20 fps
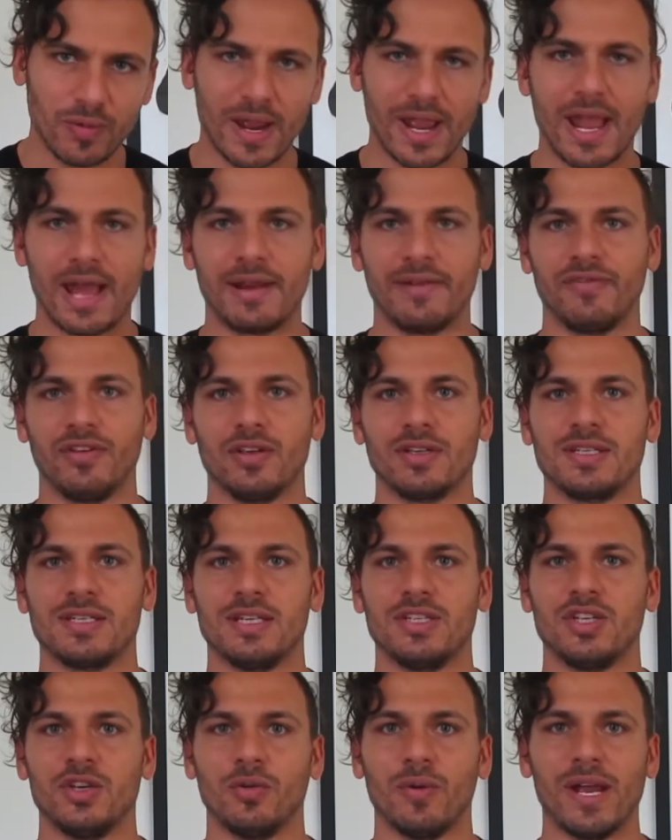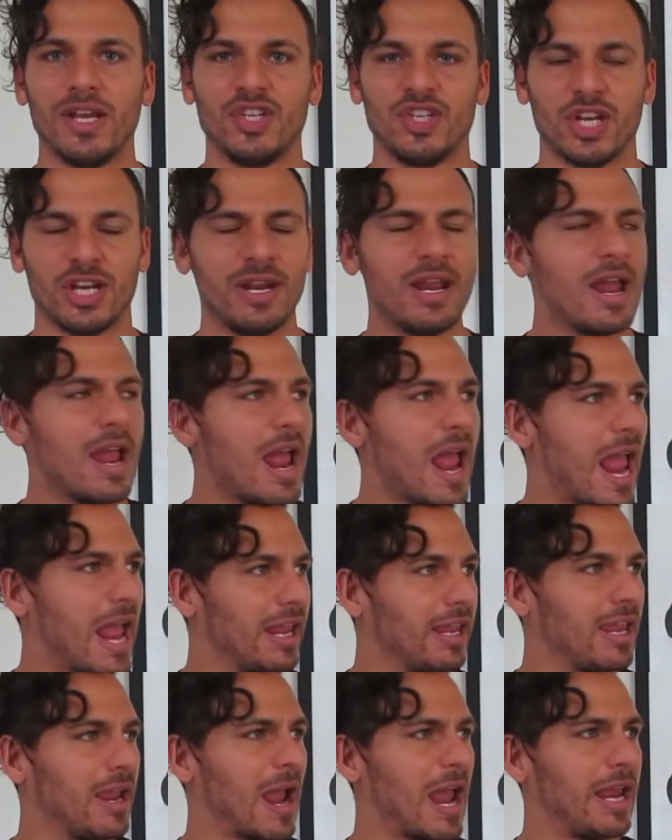way out of your situation,
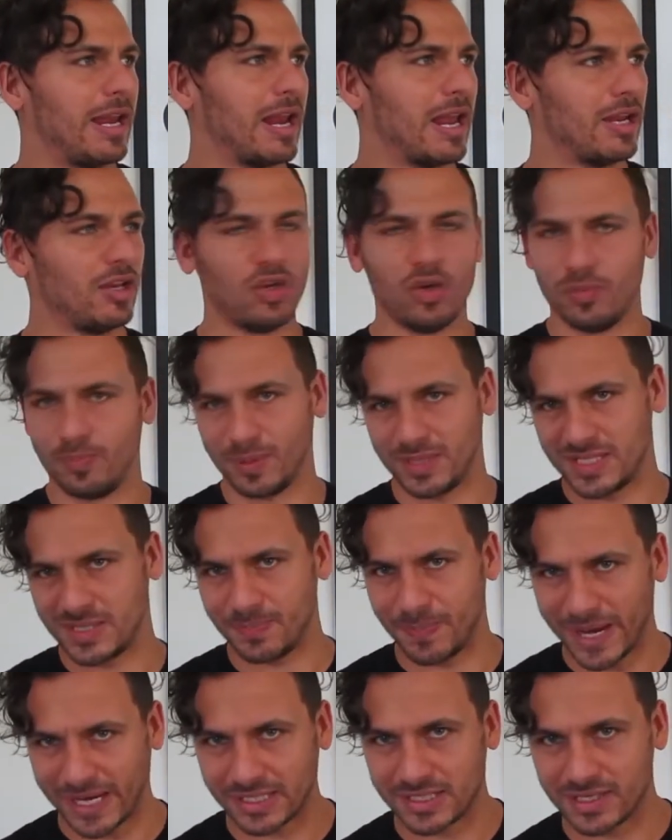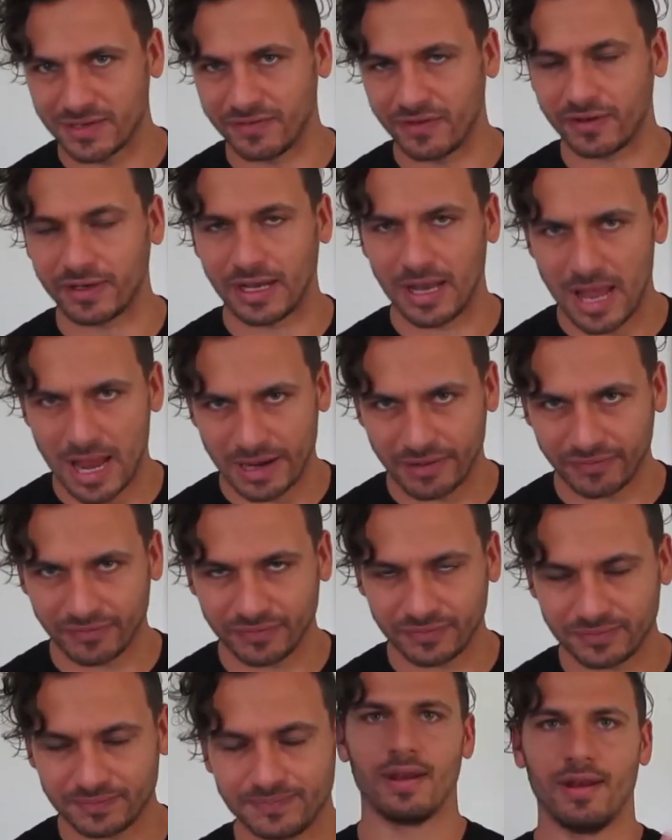and gain a new perspective on
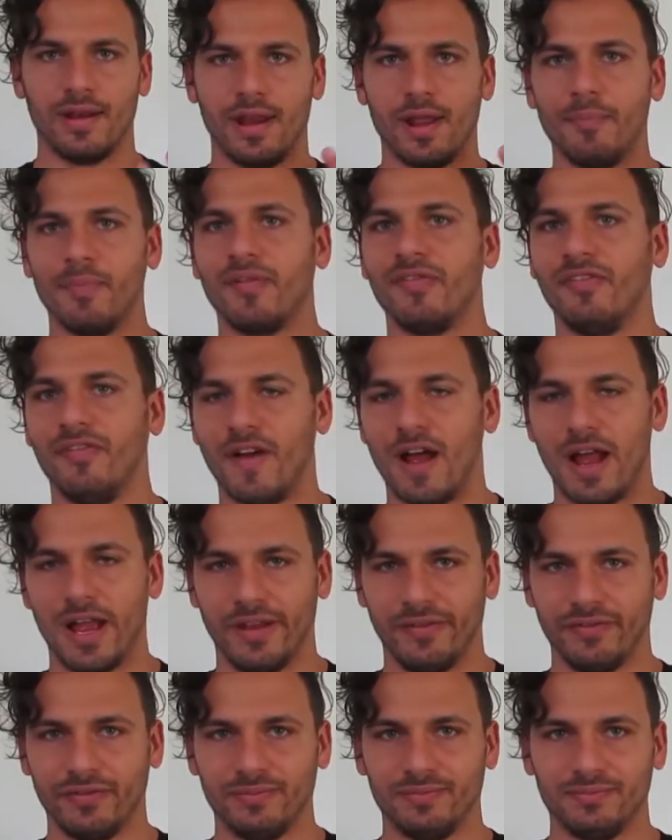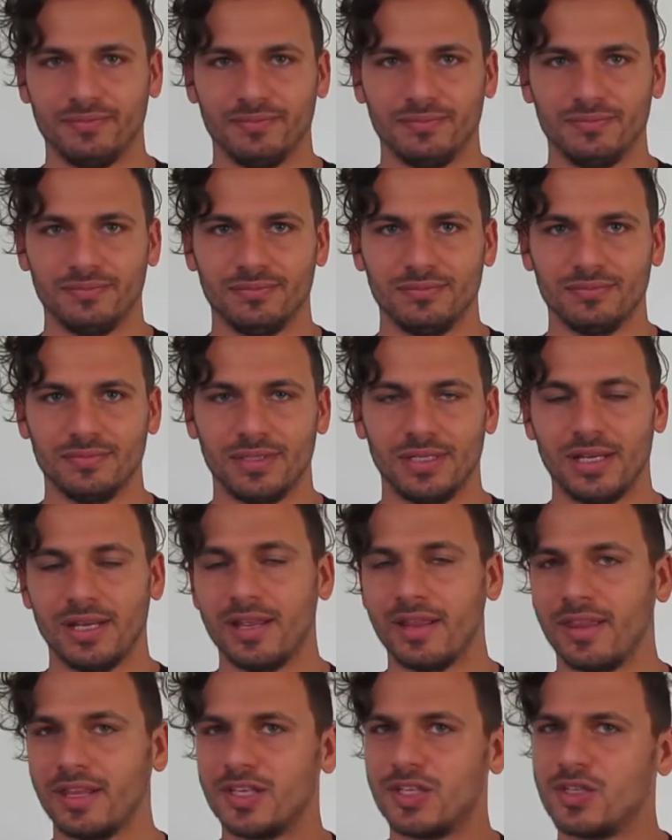life. Number five,
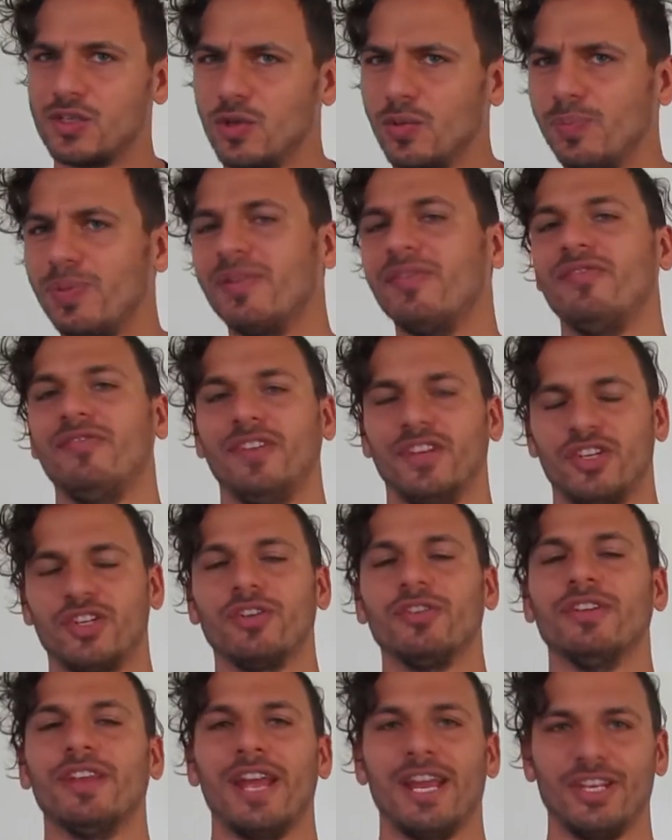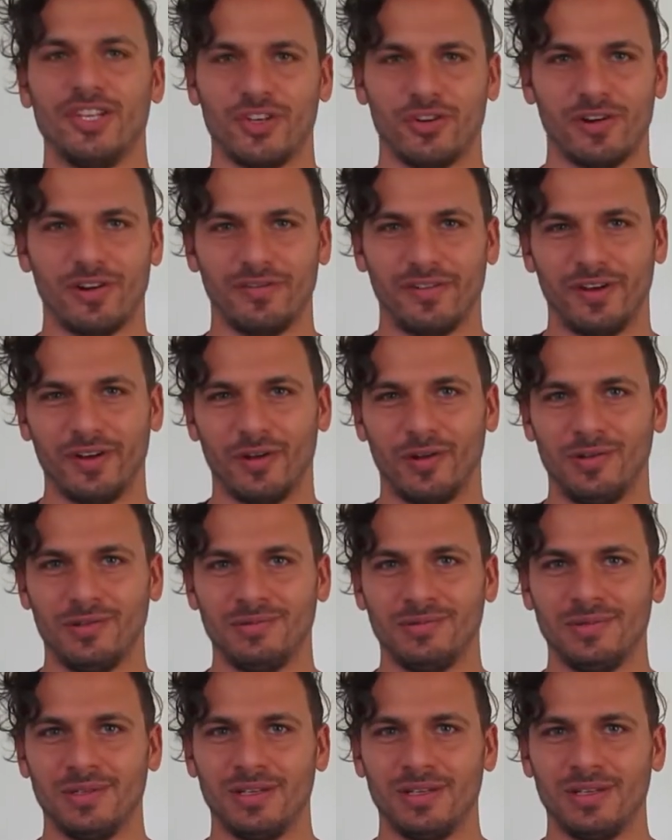the superficial nature of it all.